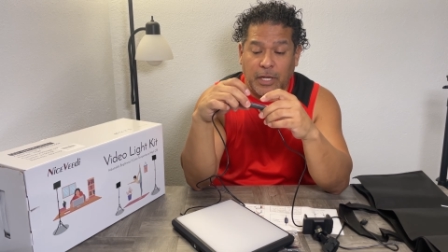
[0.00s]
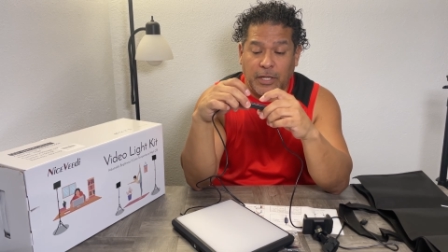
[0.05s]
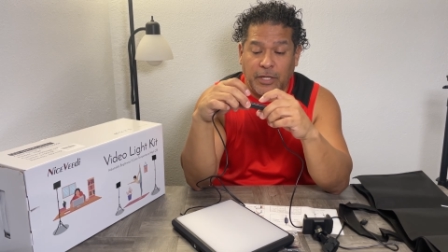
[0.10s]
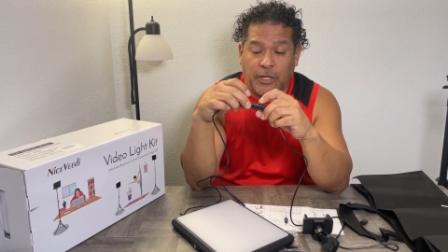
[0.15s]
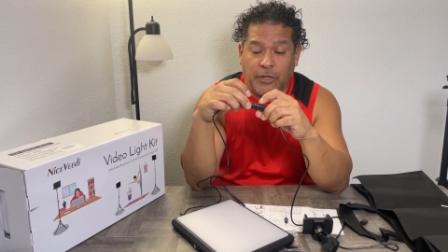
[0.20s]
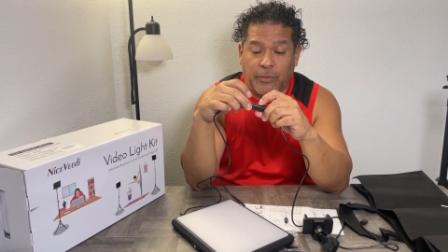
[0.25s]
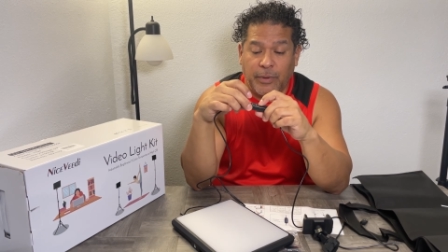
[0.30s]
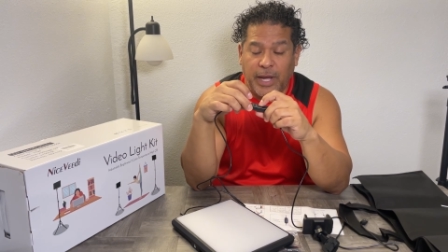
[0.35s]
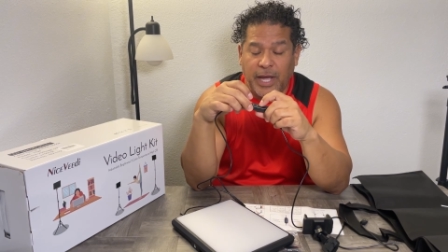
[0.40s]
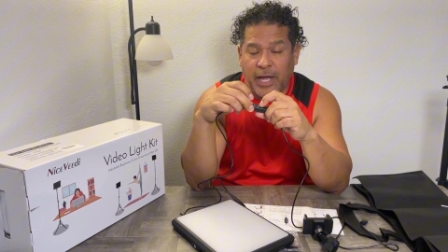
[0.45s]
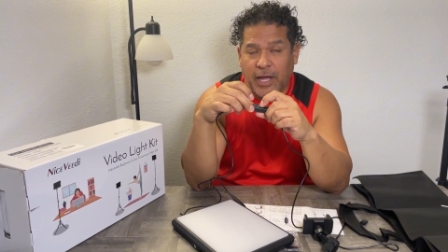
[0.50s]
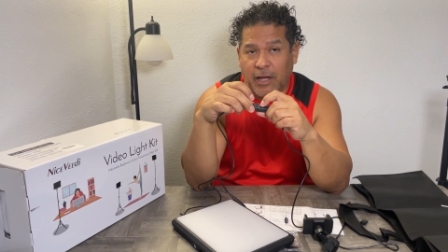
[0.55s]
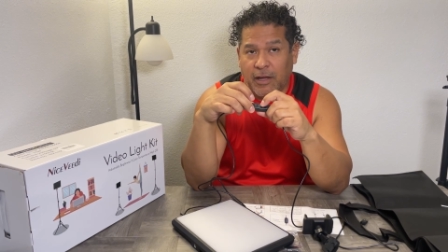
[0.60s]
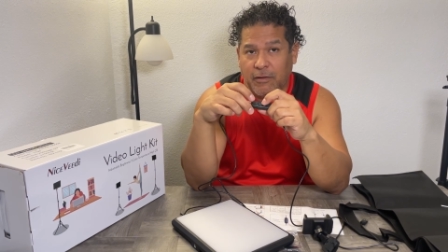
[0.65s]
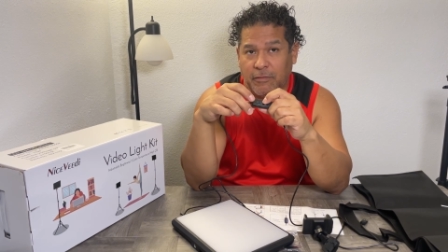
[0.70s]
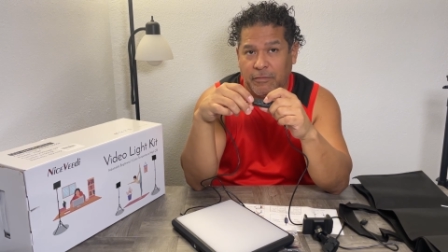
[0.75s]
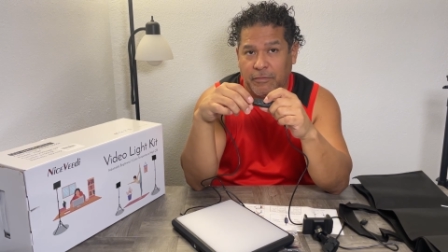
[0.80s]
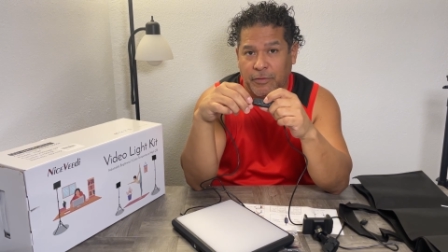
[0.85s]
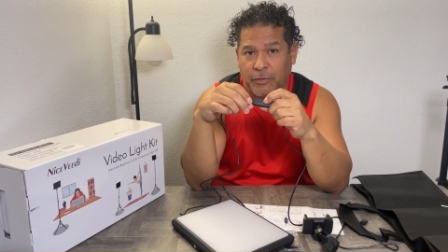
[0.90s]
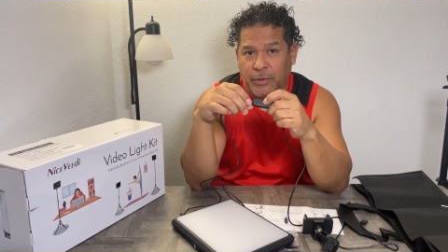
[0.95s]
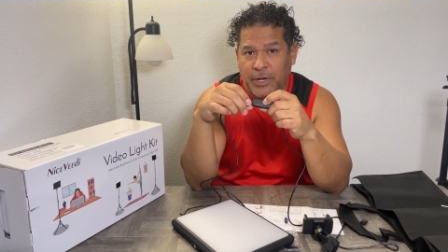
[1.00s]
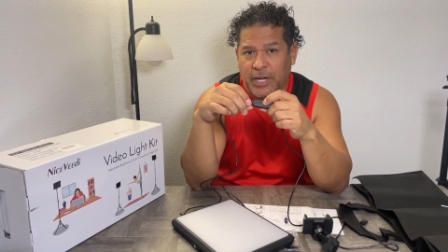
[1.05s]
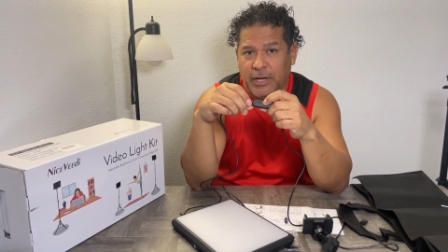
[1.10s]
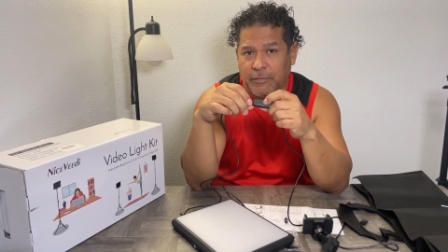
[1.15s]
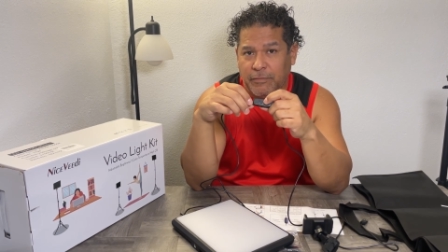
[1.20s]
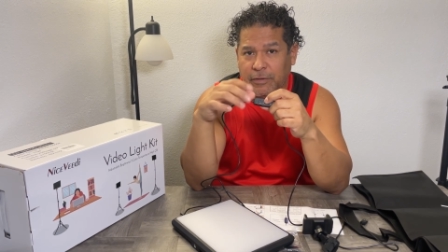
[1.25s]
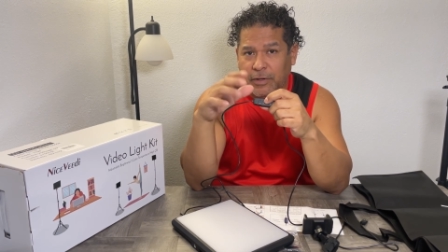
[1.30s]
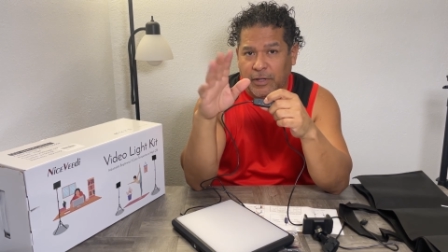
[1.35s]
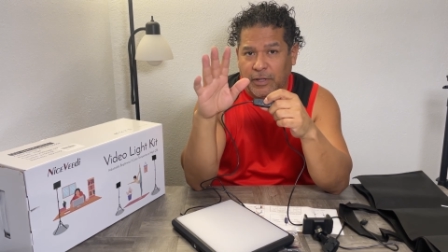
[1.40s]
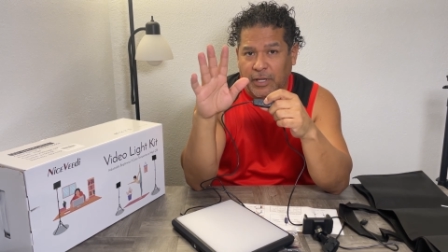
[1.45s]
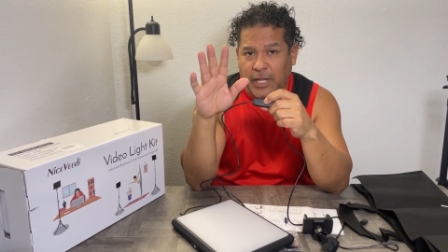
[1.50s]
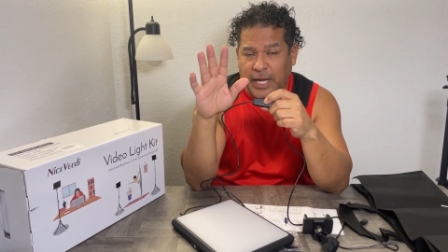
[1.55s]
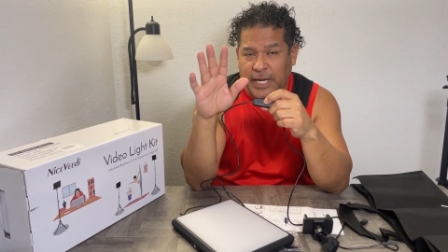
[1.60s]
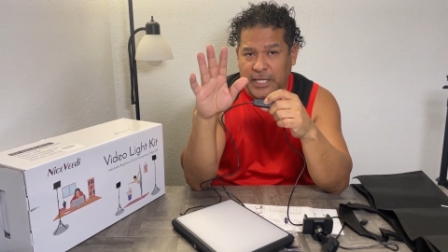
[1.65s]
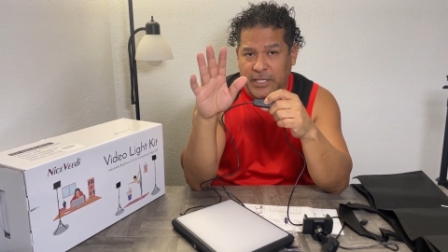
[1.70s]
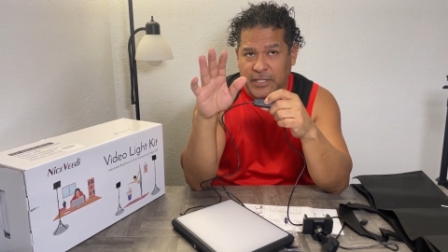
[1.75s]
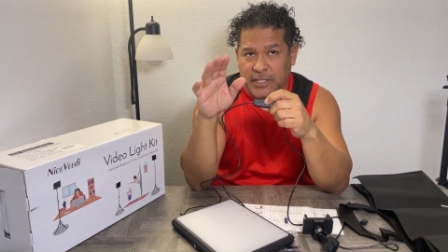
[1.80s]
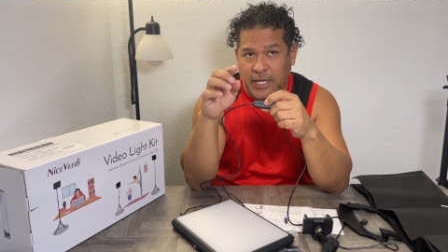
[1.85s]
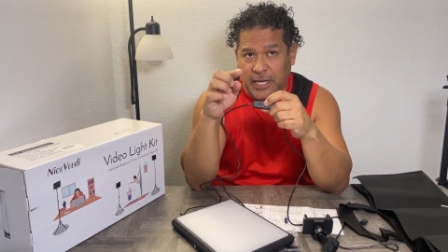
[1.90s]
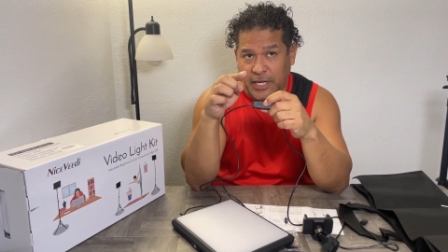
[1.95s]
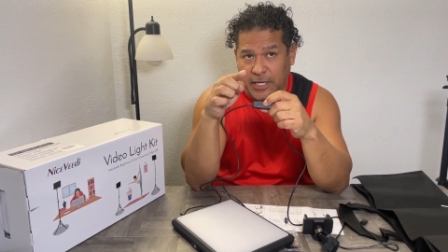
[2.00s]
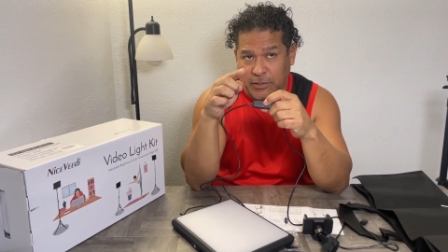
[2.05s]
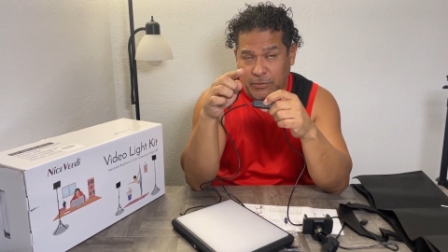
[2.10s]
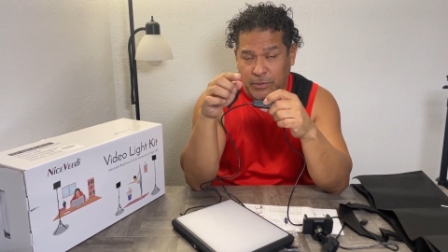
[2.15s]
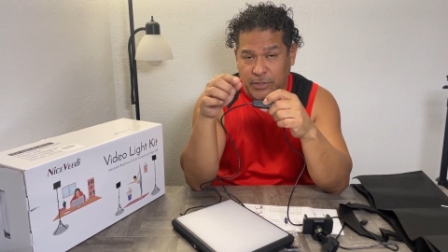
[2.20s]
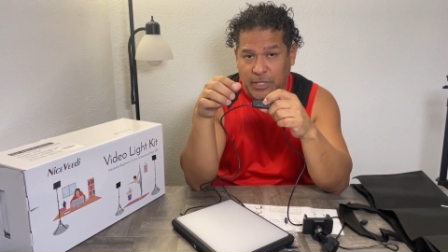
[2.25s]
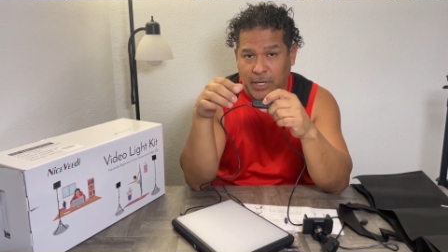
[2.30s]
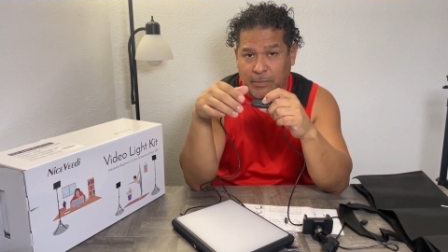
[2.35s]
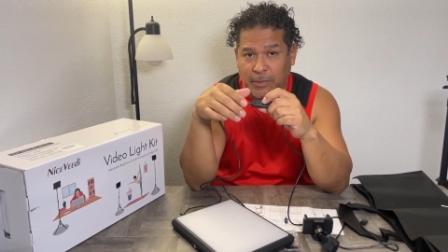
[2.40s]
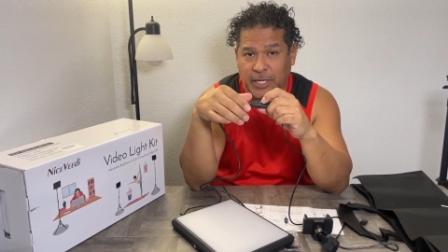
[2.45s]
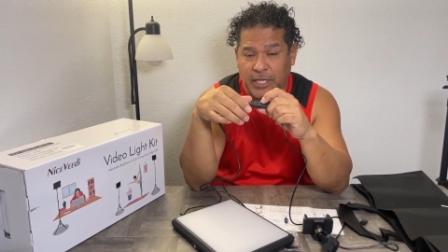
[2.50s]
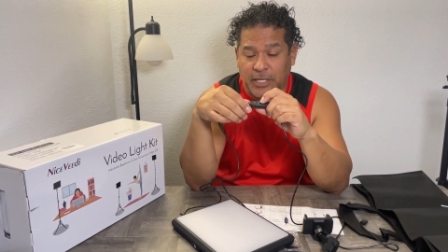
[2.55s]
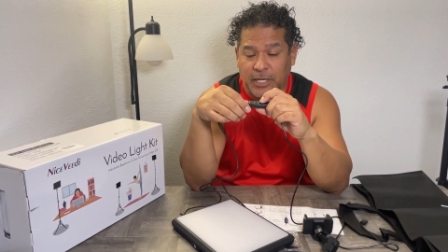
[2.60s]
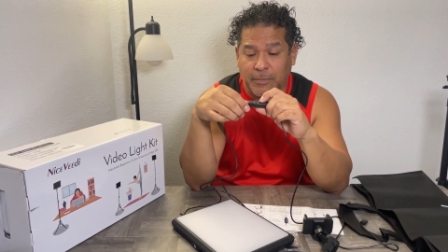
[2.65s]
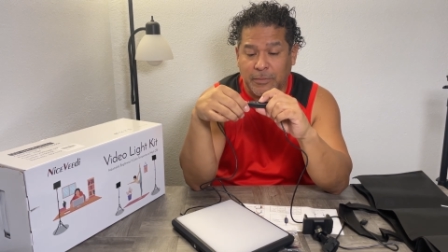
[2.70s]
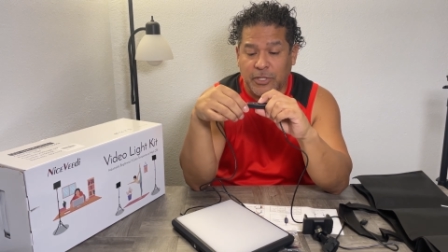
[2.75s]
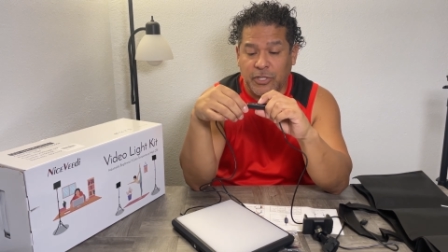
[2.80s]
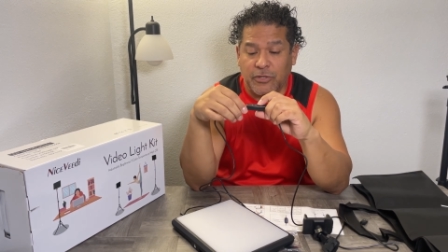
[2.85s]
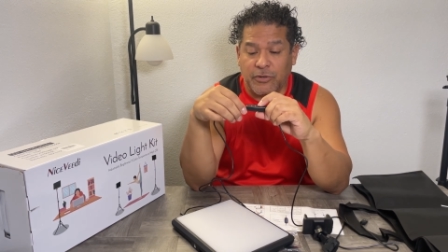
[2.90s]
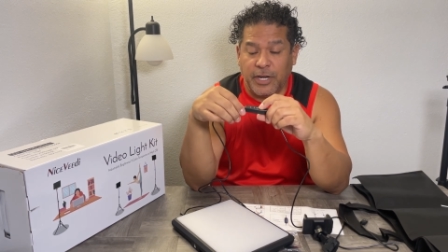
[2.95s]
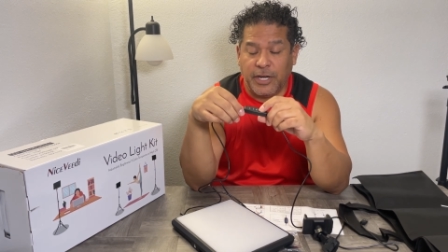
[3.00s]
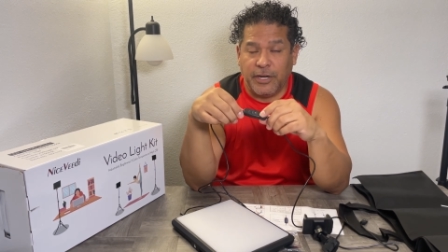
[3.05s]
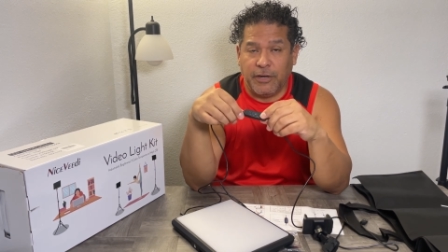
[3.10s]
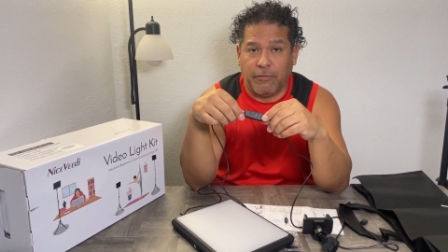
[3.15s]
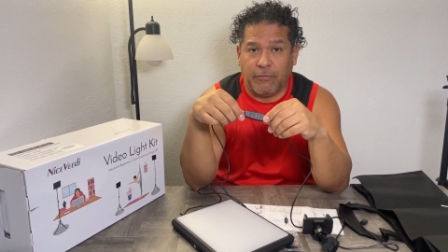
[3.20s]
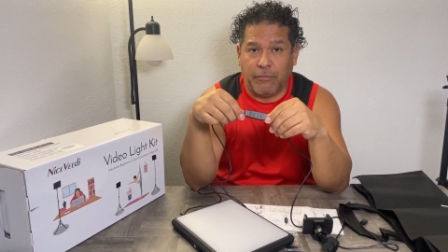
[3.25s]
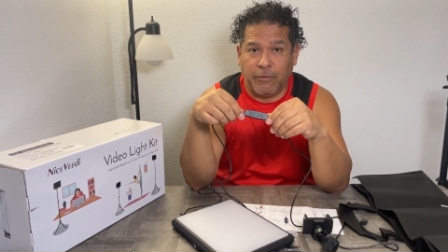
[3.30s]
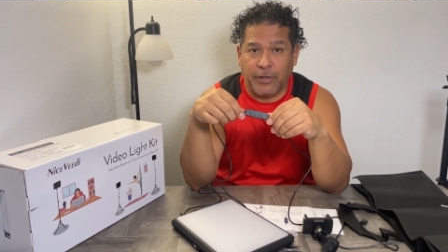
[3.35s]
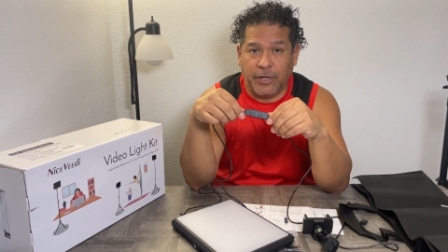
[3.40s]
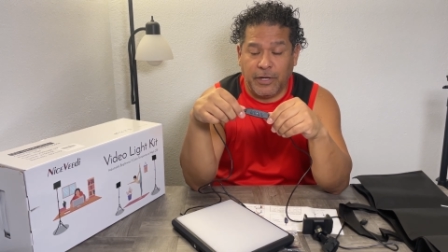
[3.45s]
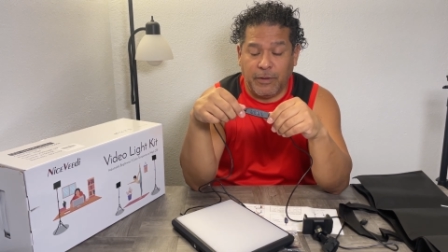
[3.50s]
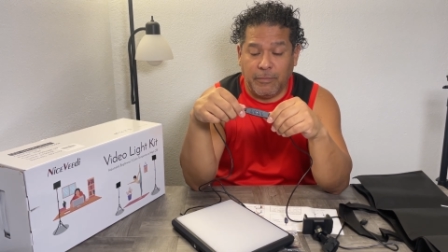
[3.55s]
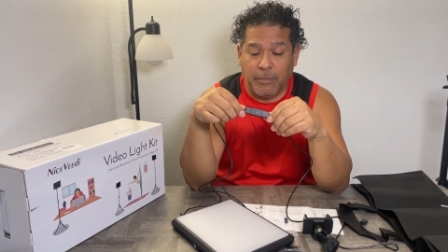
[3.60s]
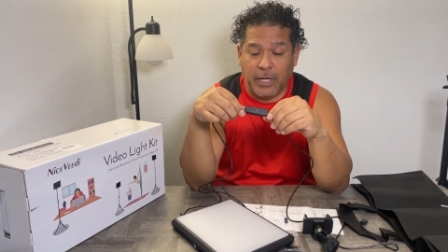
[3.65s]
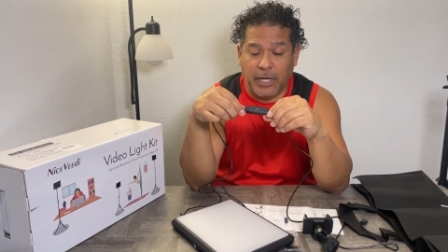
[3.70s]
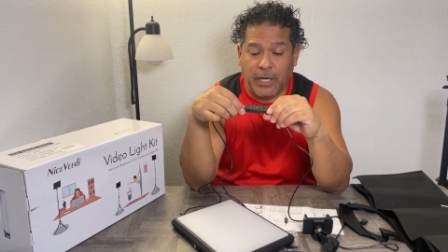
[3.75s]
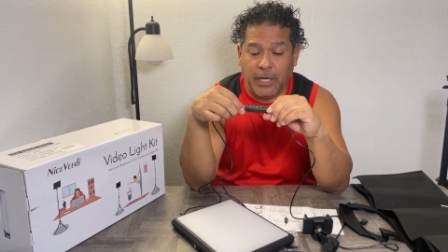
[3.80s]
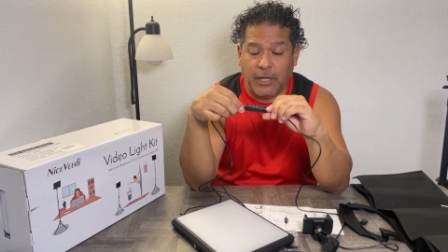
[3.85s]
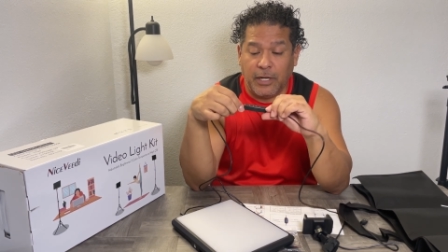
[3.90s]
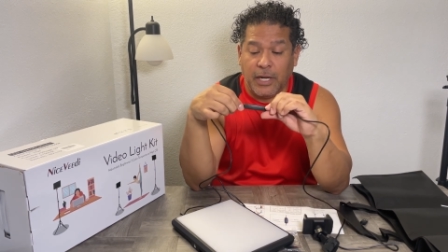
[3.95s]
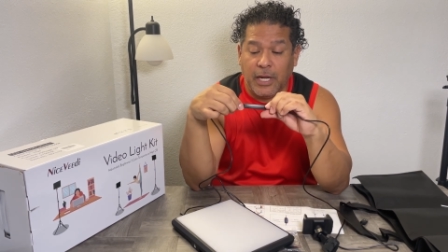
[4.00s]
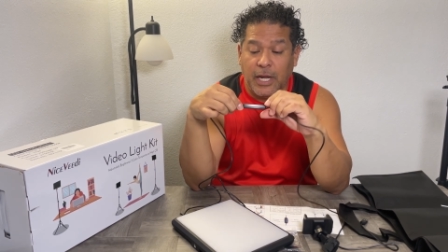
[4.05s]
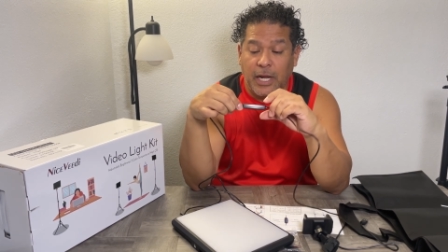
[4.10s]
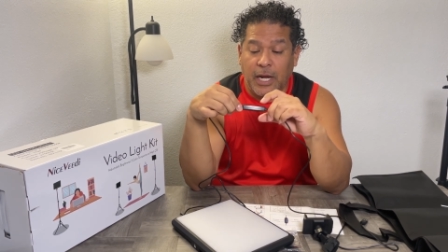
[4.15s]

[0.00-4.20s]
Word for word: You have three different light settings, which I'm going to demonstrate here for you in a minute.